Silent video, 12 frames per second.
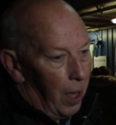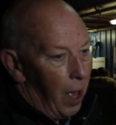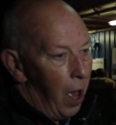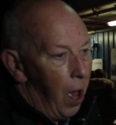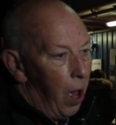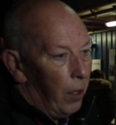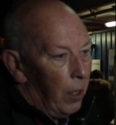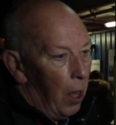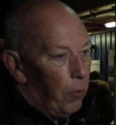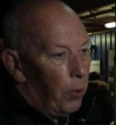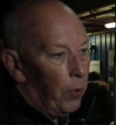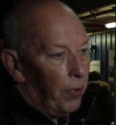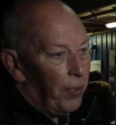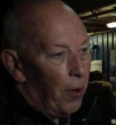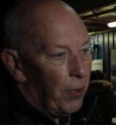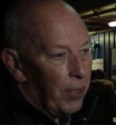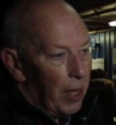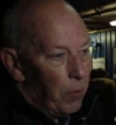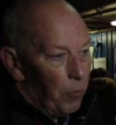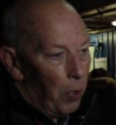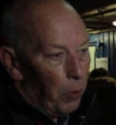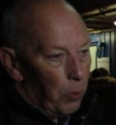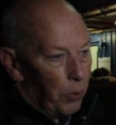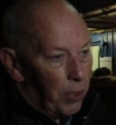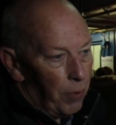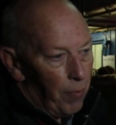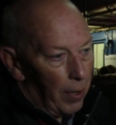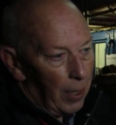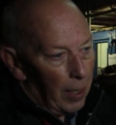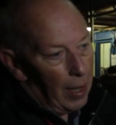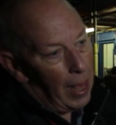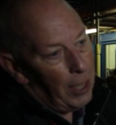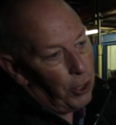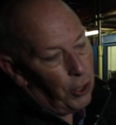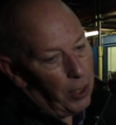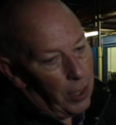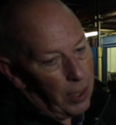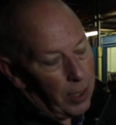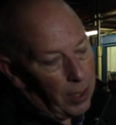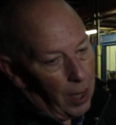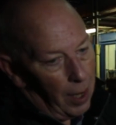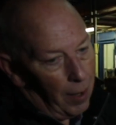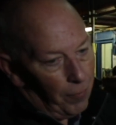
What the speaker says: are local authority rules and regulations, and